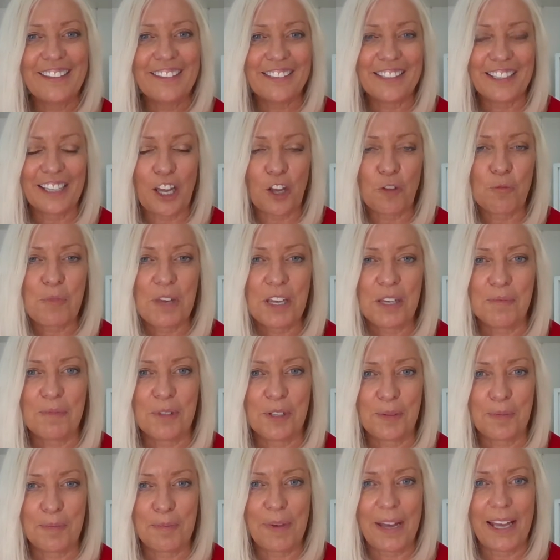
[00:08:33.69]
to get
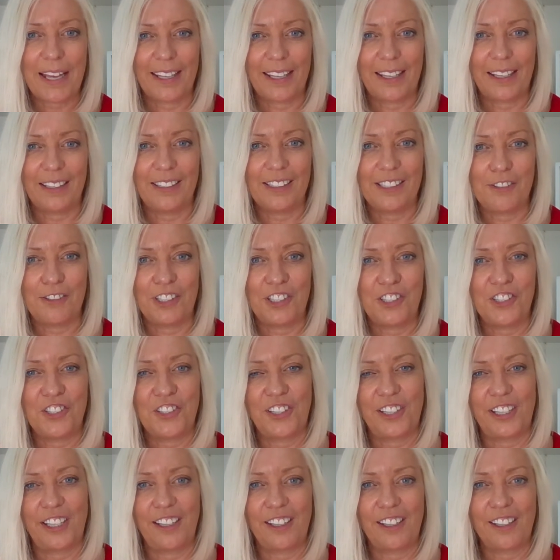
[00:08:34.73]
people back into
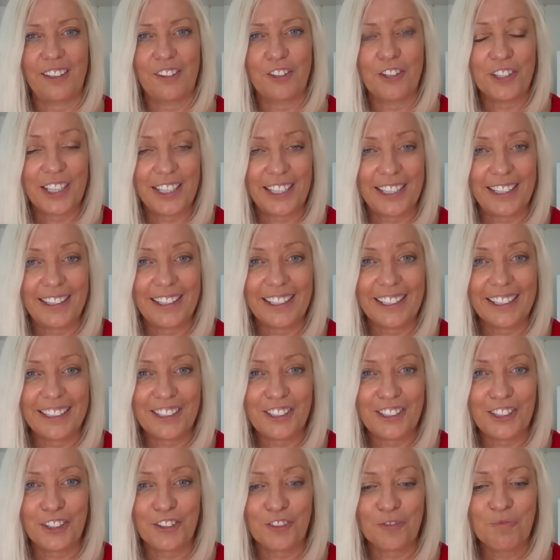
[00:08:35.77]
enjoying cooking in the
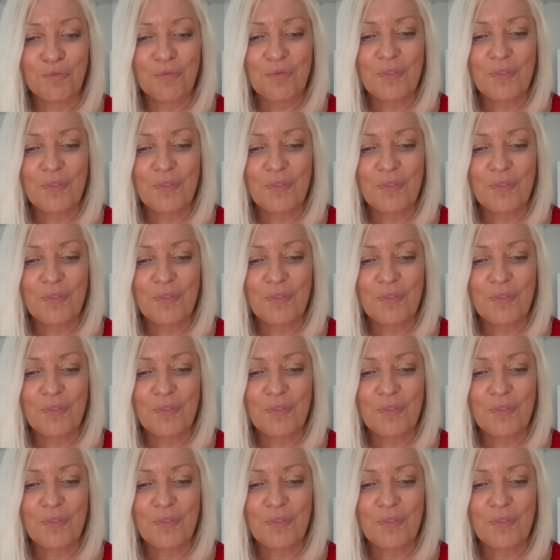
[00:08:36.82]
kitchen.